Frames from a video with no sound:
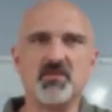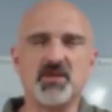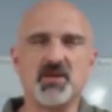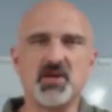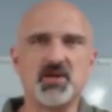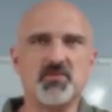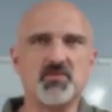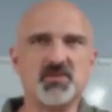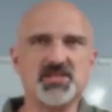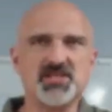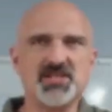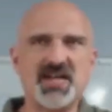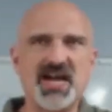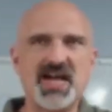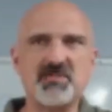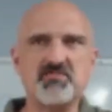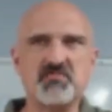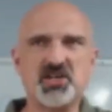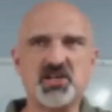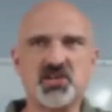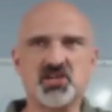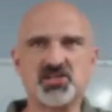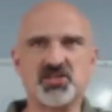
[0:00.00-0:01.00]
it was
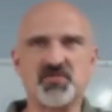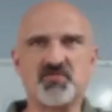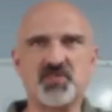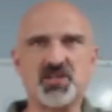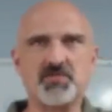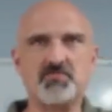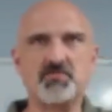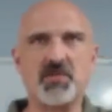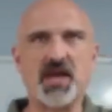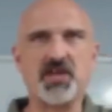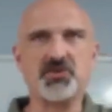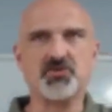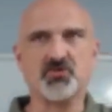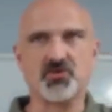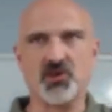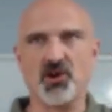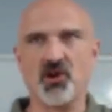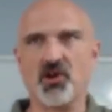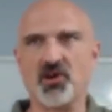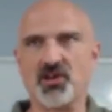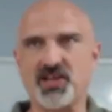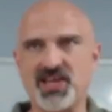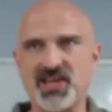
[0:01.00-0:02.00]
not because of the
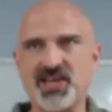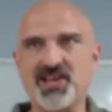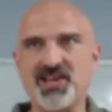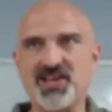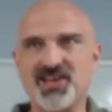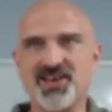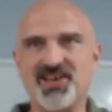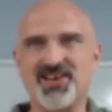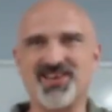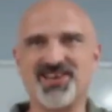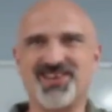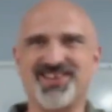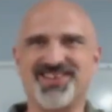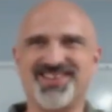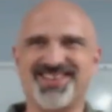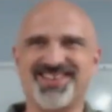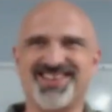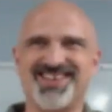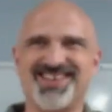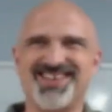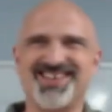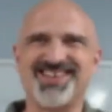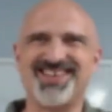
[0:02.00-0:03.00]
patriarchy,
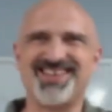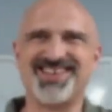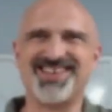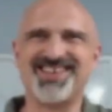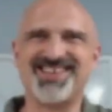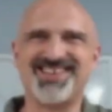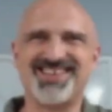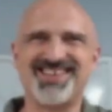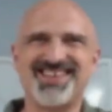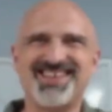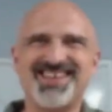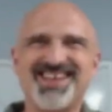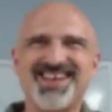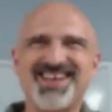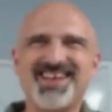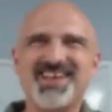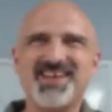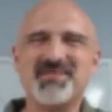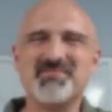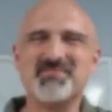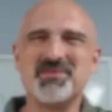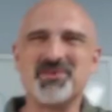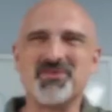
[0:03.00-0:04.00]

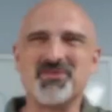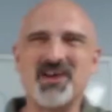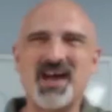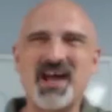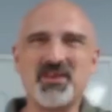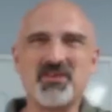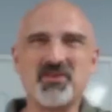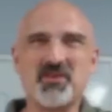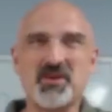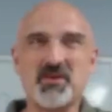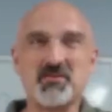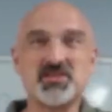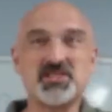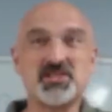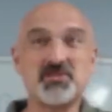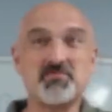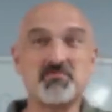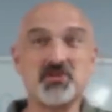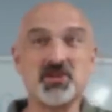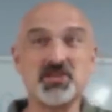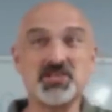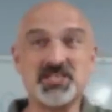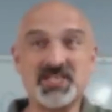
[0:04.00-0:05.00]
but rather it was to
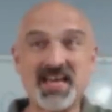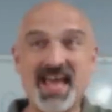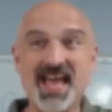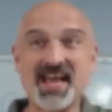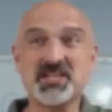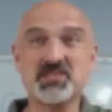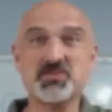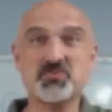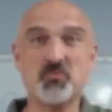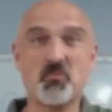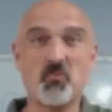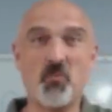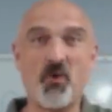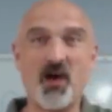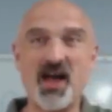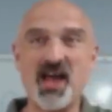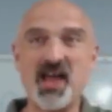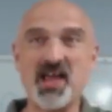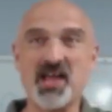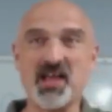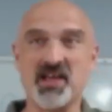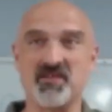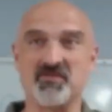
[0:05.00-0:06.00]
protect
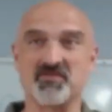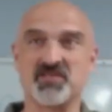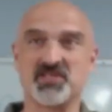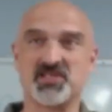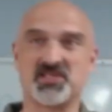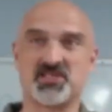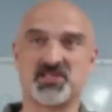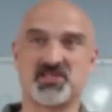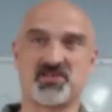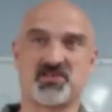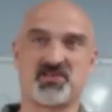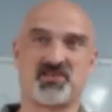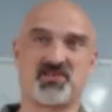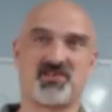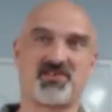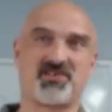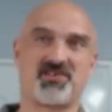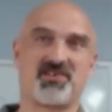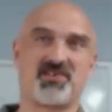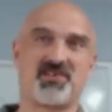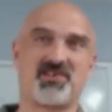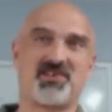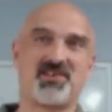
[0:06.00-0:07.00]
wives.
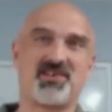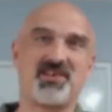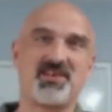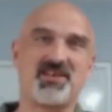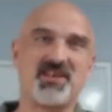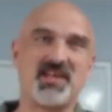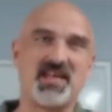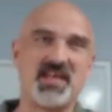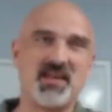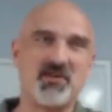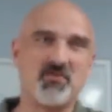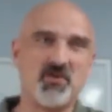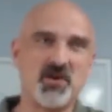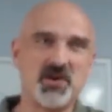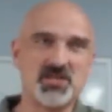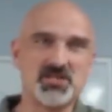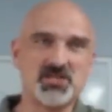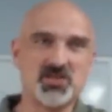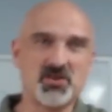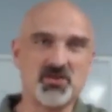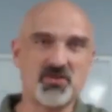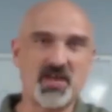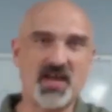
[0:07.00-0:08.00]
It
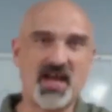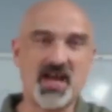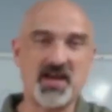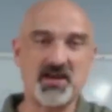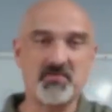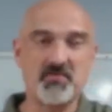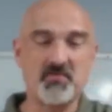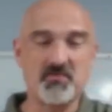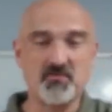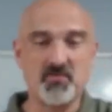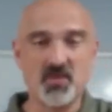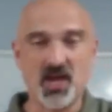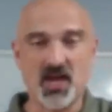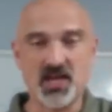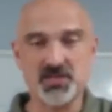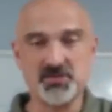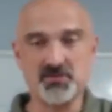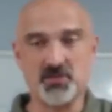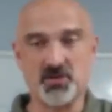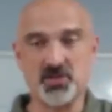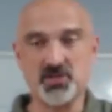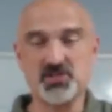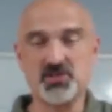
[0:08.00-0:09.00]
was so that
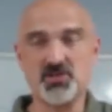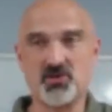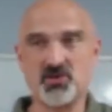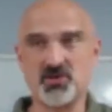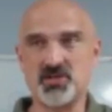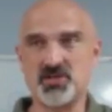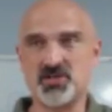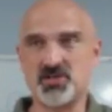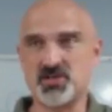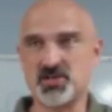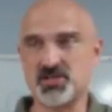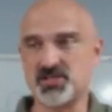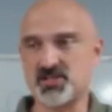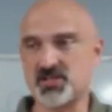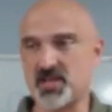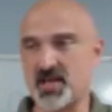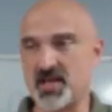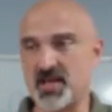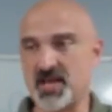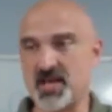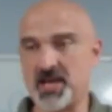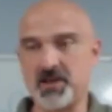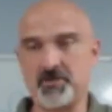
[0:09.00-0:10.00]
husbands couldn't just
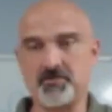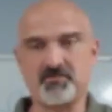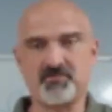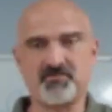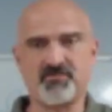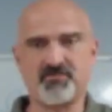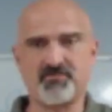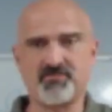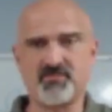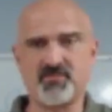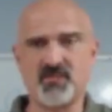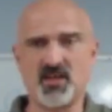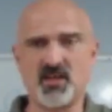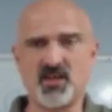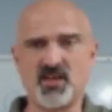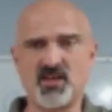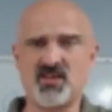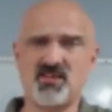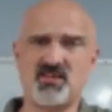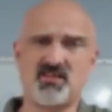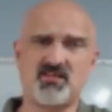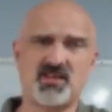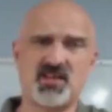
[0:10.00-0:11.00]
say,
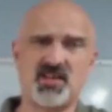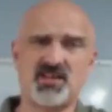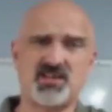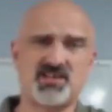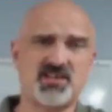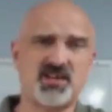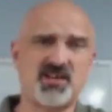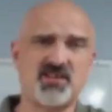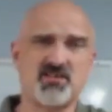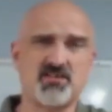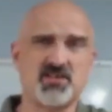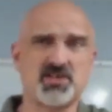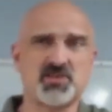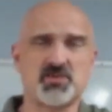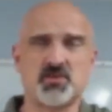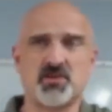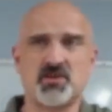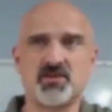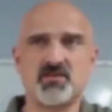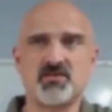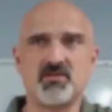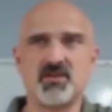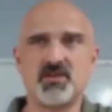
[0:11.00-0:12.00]
I'm kind of tired of this
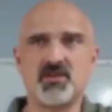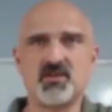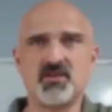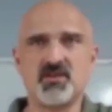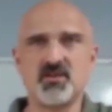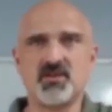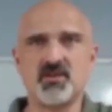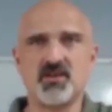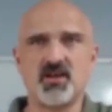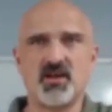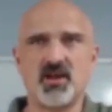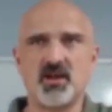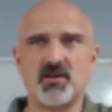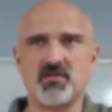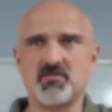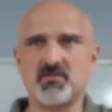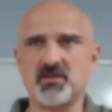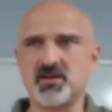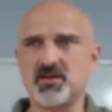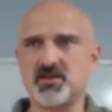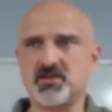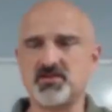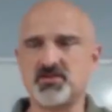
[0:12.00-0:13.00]
one.
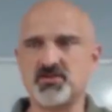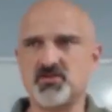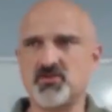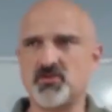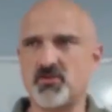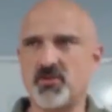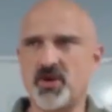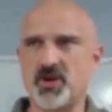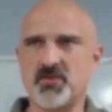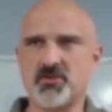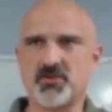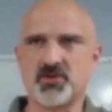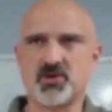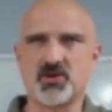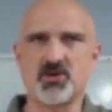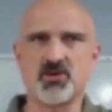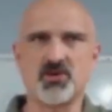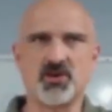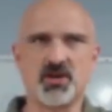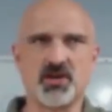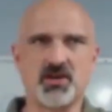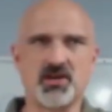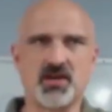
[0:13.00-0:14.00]
I'm going to do away with
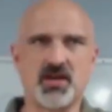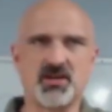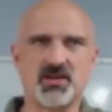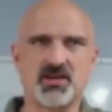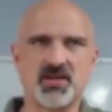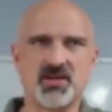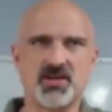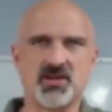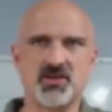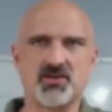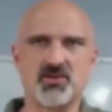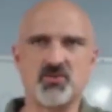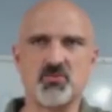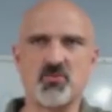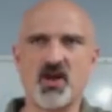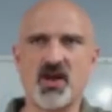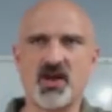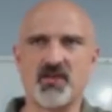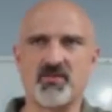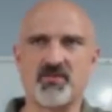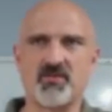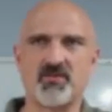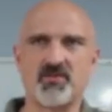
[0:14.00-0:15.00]
her and get a new
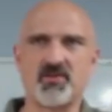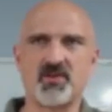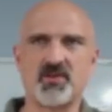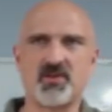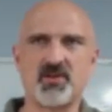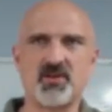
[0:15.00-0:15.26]
wife.